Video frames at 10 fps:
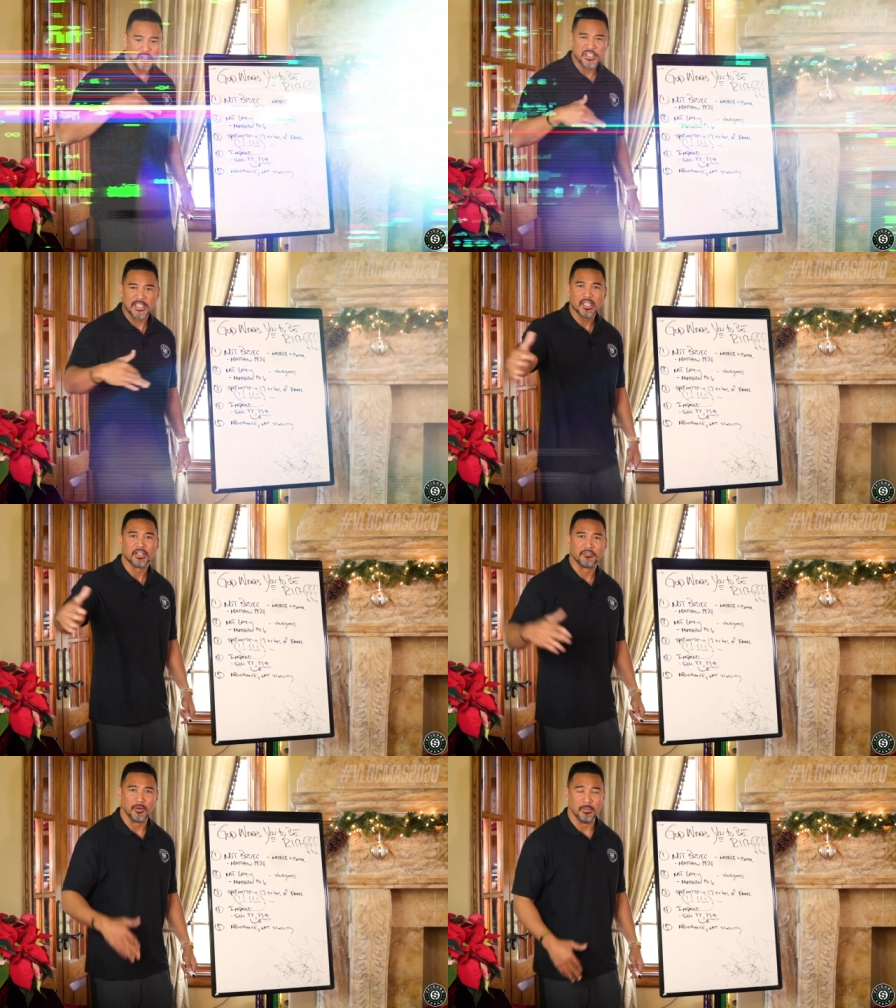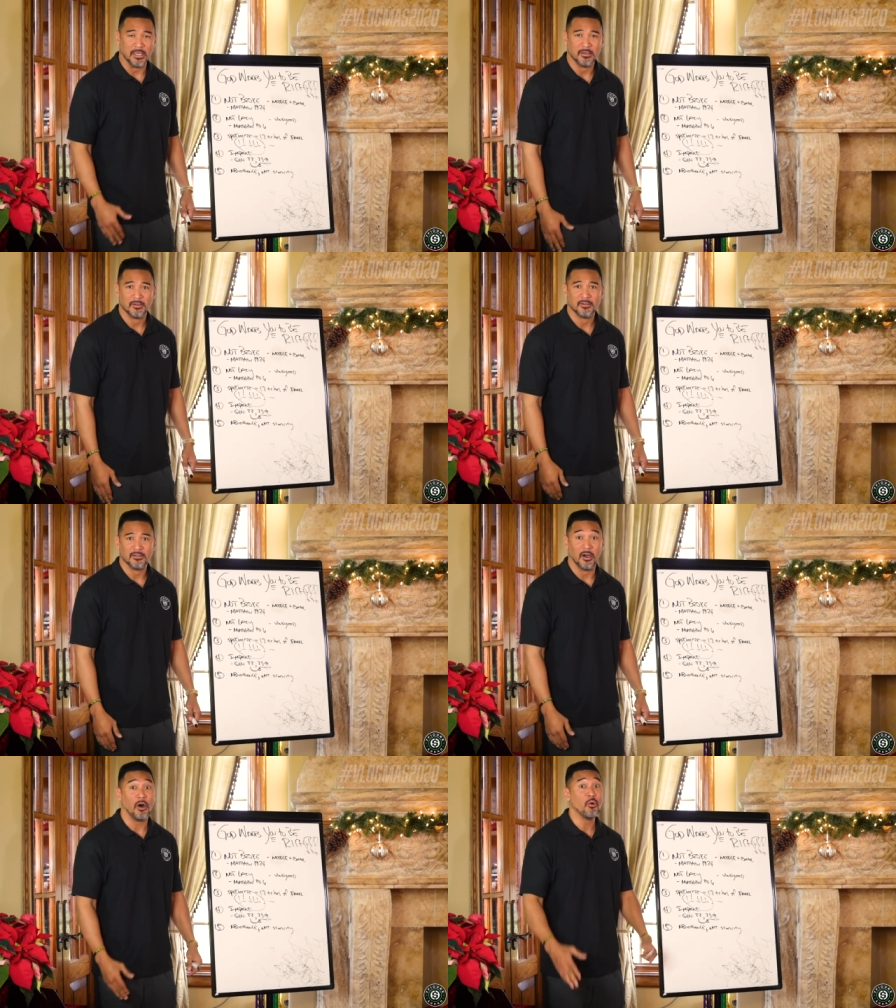why are you stealing from me?
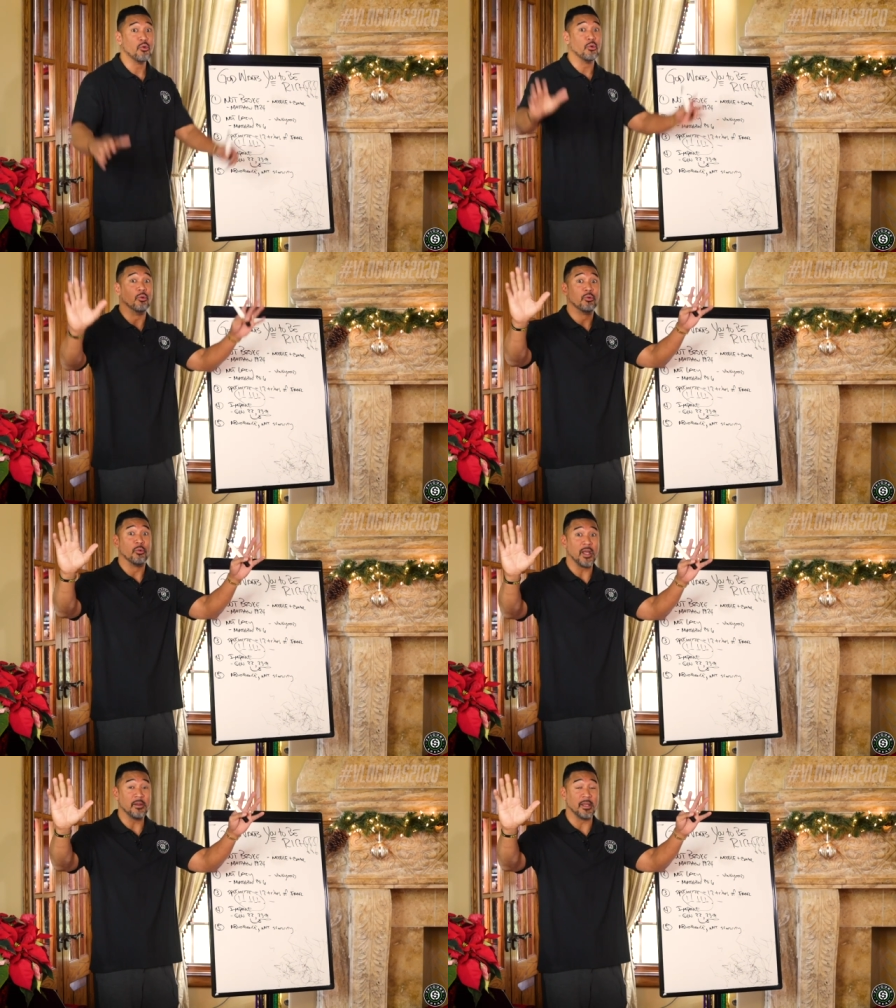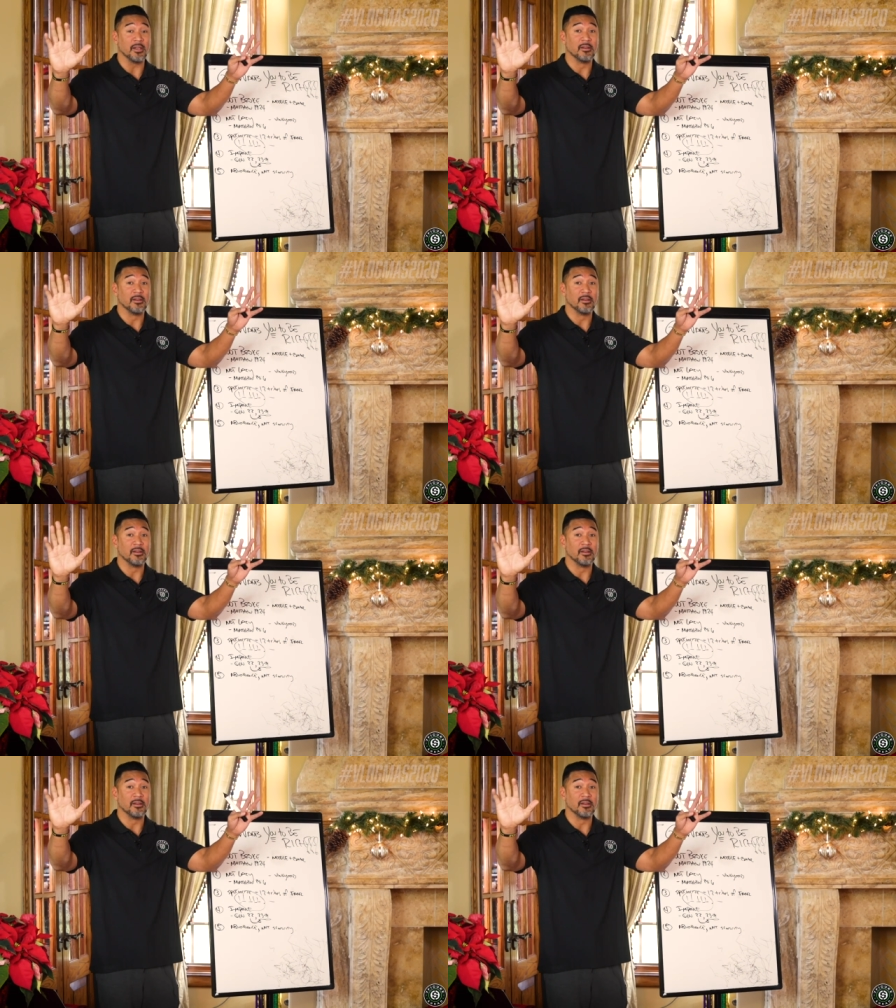Oh, wait a